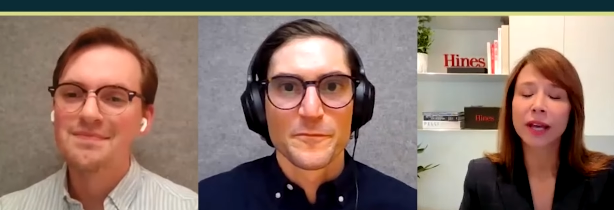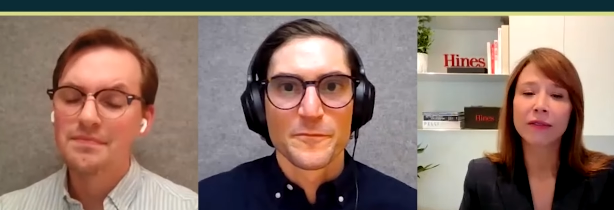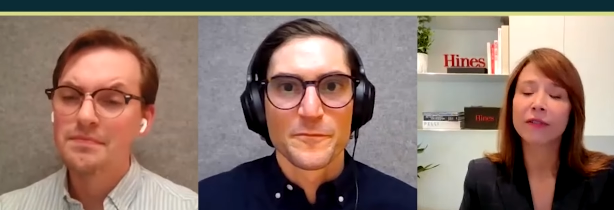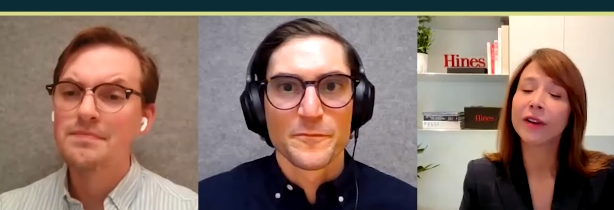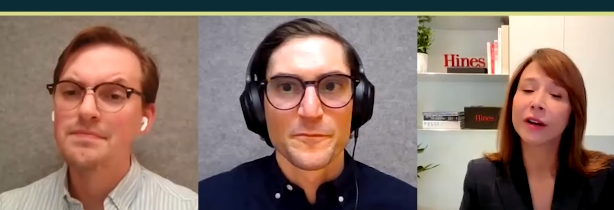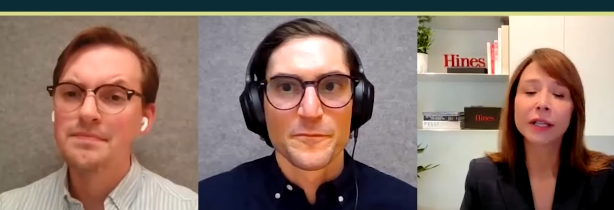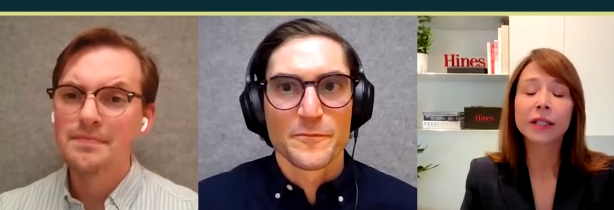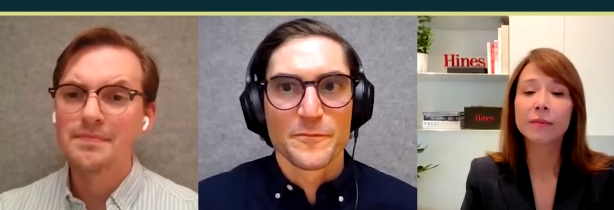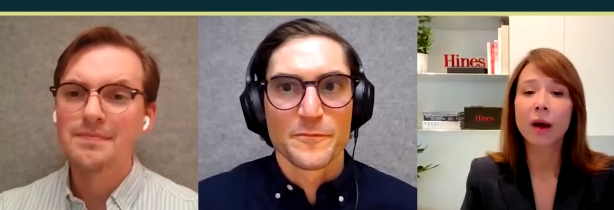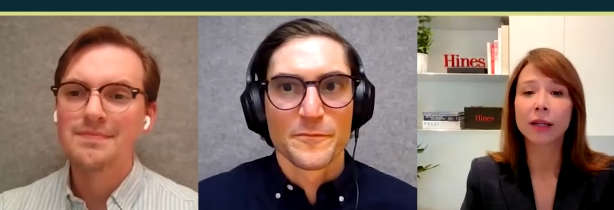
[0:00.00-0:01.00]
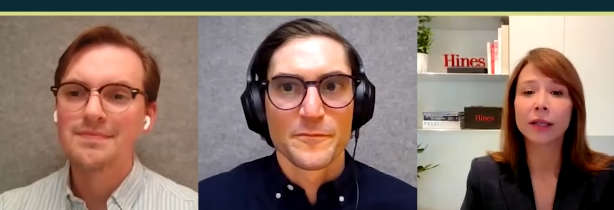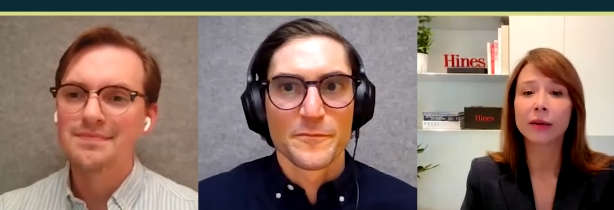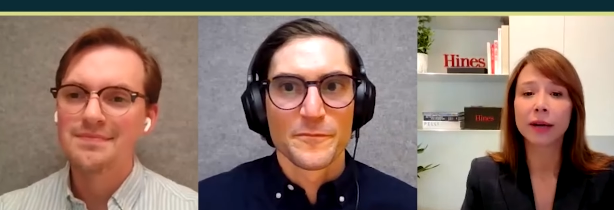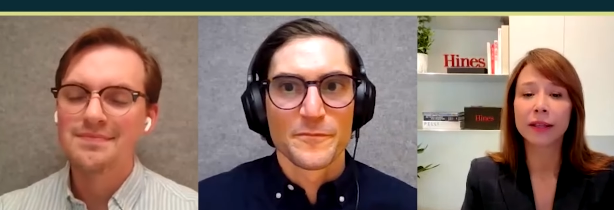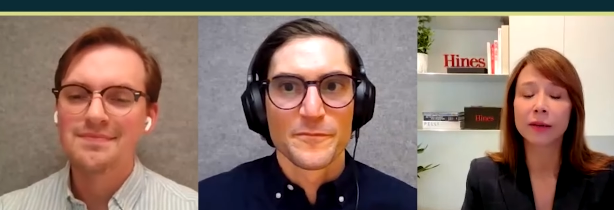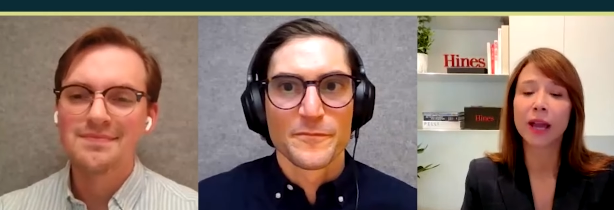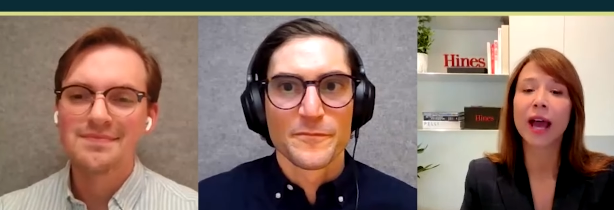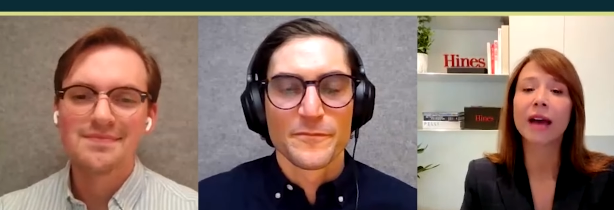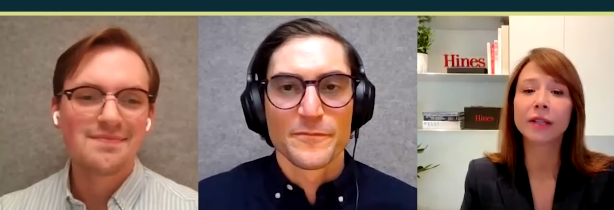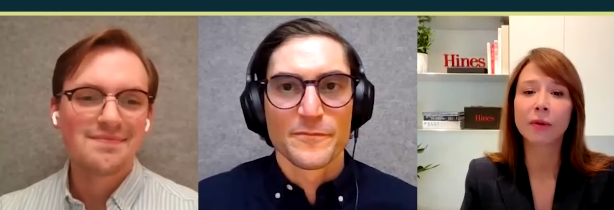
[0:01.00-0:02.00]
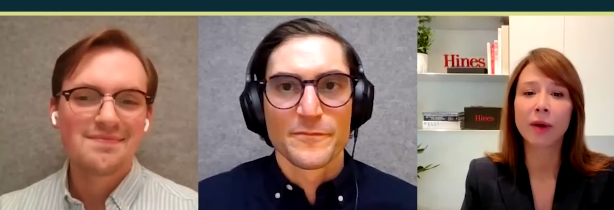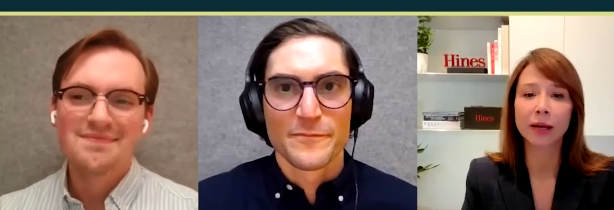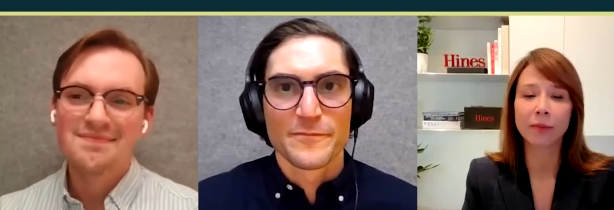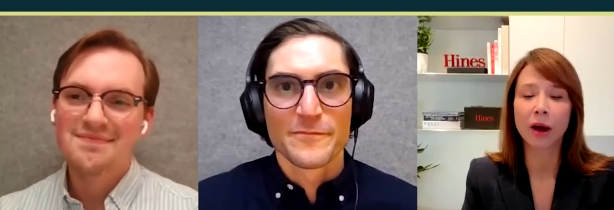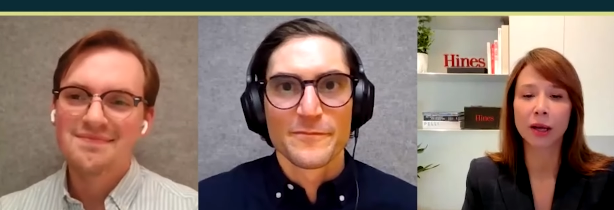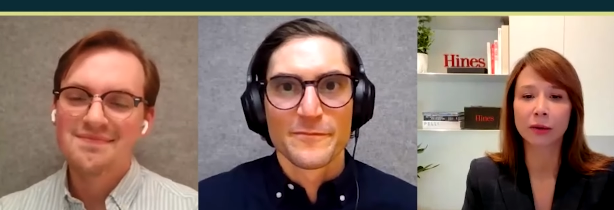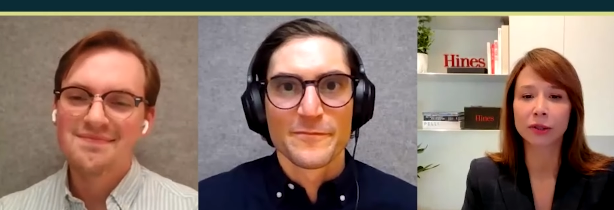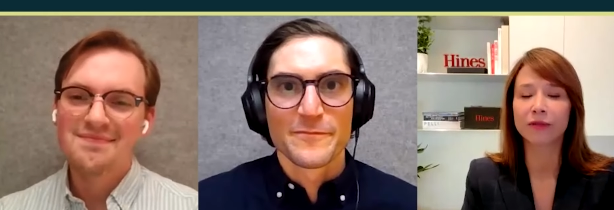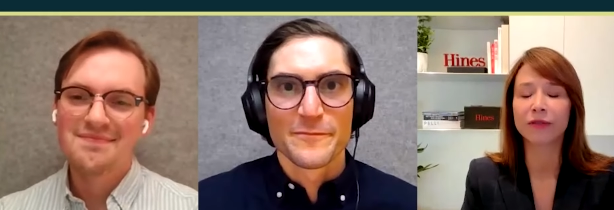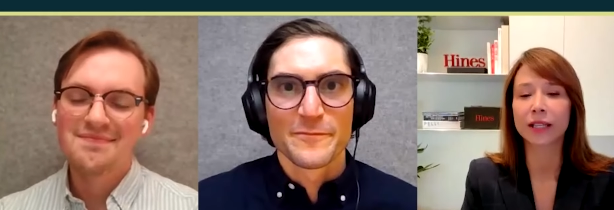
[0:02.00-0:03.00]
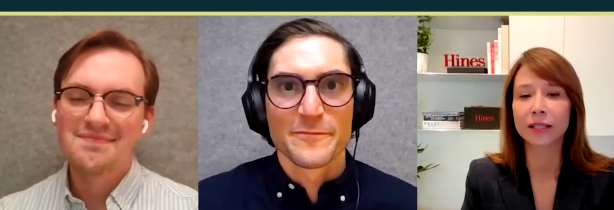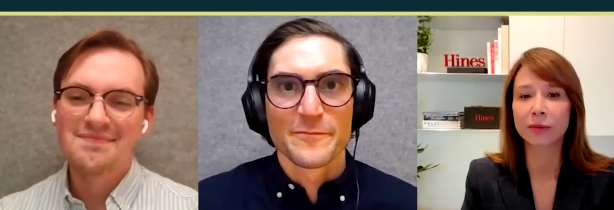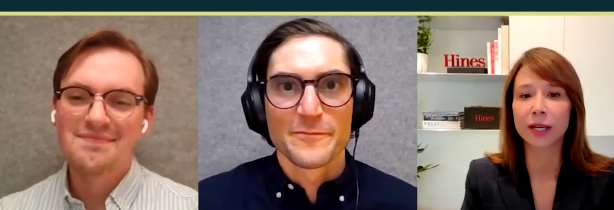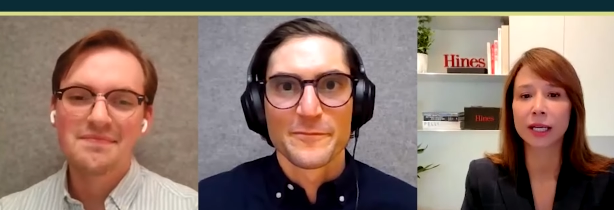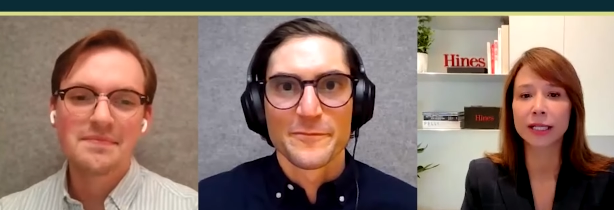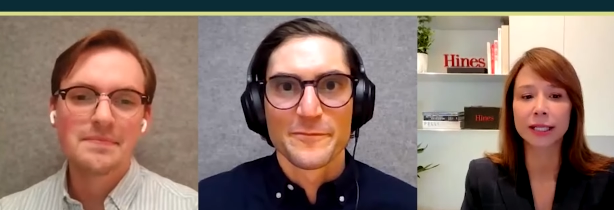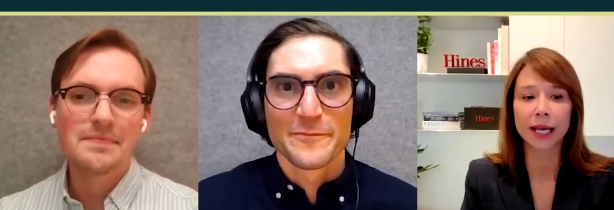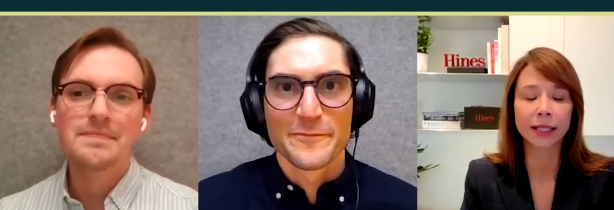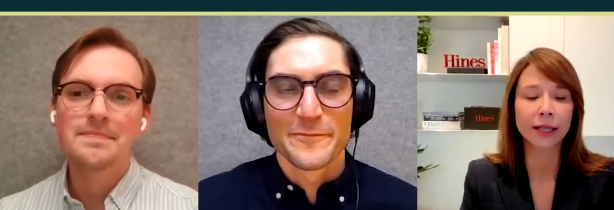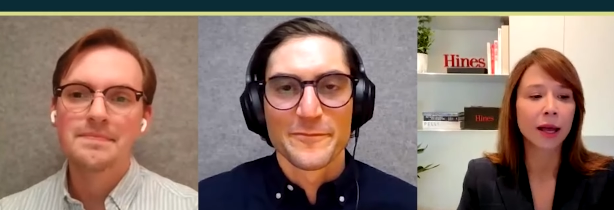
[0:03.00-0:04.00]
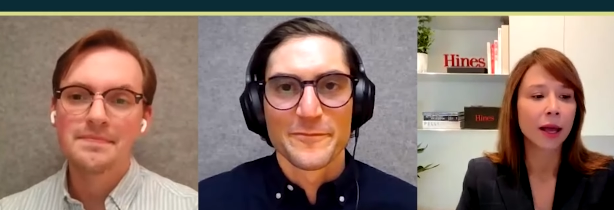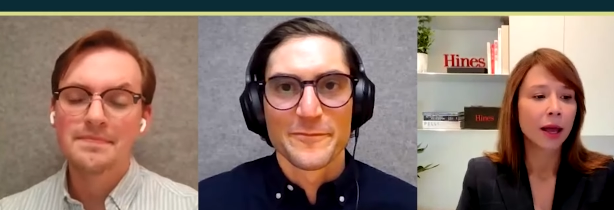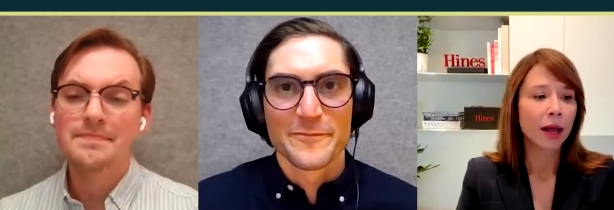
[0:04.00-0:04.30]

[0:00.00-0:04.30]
Speaker 1: that we have a very good model. I think we have the right model to invest in real estate.